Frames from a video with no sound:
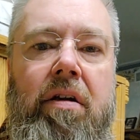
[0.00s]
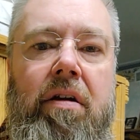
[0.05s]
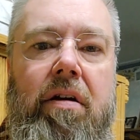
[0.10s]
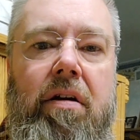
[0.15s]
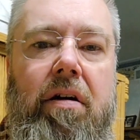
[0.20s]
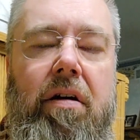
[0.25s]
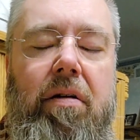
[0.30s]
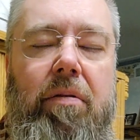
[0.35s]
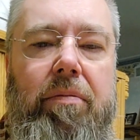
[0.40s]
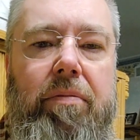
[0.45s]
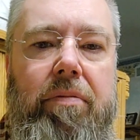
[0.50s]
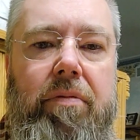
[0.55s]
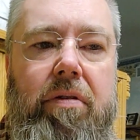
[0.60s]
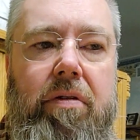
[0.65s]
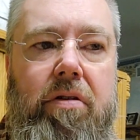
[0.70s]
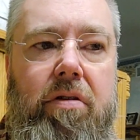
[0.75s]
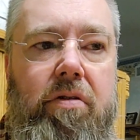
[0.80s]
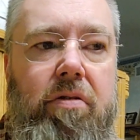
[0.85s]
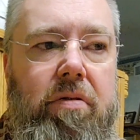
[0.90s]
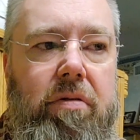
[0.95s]

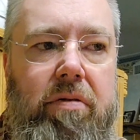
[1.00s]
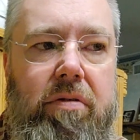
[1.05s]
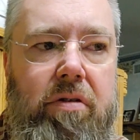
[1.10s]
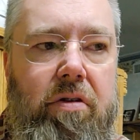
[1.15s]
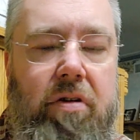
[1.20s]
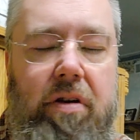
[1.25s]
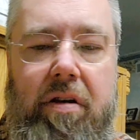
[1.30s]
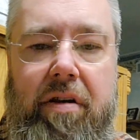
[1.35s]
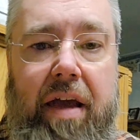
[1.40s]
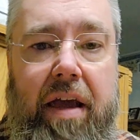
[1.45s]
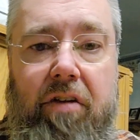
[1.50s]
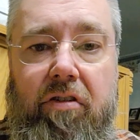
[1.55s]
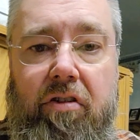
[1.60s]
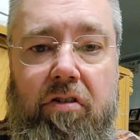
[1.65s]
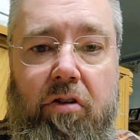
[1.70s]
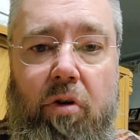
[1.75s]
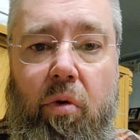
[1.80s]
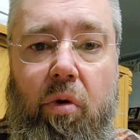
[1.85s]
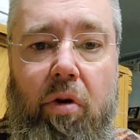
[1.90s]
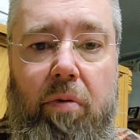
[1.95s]
You could take
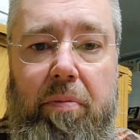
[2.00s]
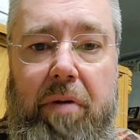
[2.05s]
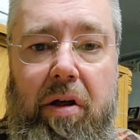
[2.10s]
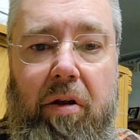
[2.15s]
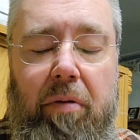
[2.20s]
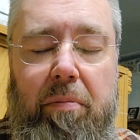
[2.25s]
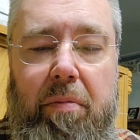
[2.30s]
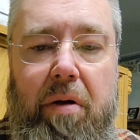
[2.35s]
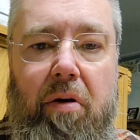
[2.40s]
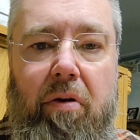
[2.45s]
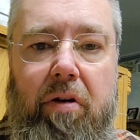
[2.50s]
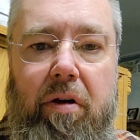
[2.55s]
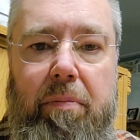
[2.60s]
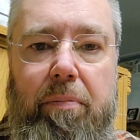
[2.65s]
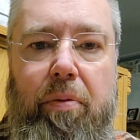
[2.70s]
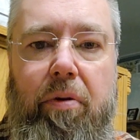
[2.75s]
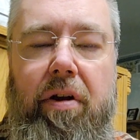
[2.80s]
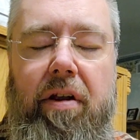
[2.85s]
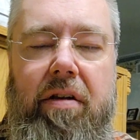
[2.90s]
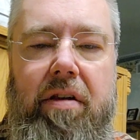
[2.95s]
just cornmeal and milk and
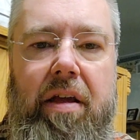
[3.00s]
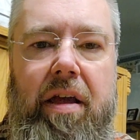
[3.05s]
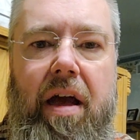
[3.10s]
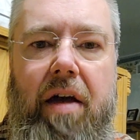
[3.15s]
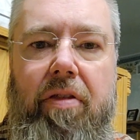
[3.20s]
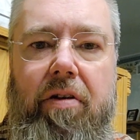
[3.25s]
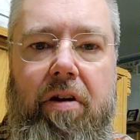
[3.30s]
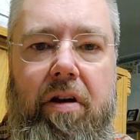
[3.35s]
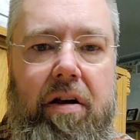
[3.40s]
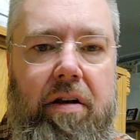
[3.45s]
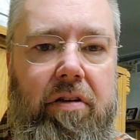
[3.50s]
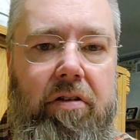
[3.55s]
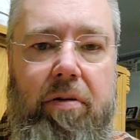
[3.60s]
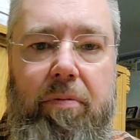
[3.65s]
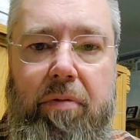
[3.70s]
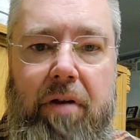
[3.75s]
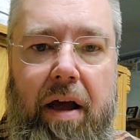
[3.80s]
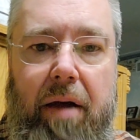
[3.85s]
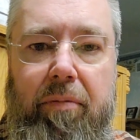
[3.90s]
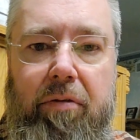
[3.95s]
put it together, and
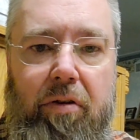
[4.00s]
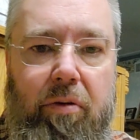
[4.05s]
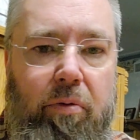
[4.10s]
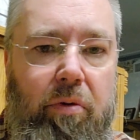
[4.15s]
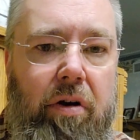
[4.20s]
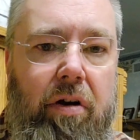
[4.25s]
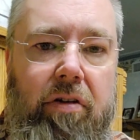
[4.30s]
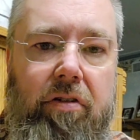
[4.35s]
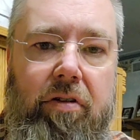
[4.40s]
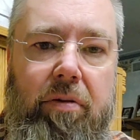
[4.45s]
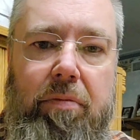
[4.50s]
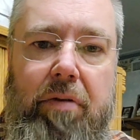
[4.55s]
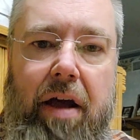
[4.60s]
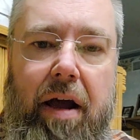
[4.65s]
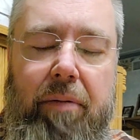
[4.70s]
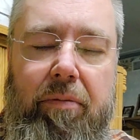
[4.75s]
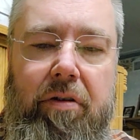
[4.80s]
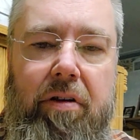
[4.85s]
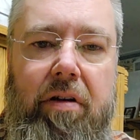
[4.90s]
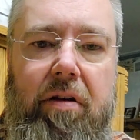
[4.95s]
sometimes it works,
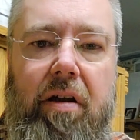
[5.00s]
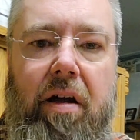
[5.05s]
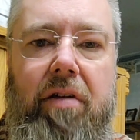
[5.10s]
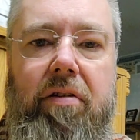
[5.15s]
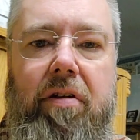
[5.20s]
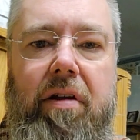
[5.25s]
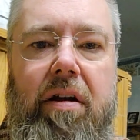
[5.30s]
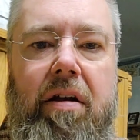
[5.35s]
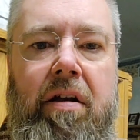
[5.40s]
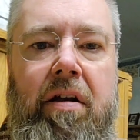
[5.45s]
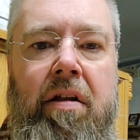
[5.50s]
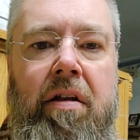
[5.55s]
sometimes it doesn't.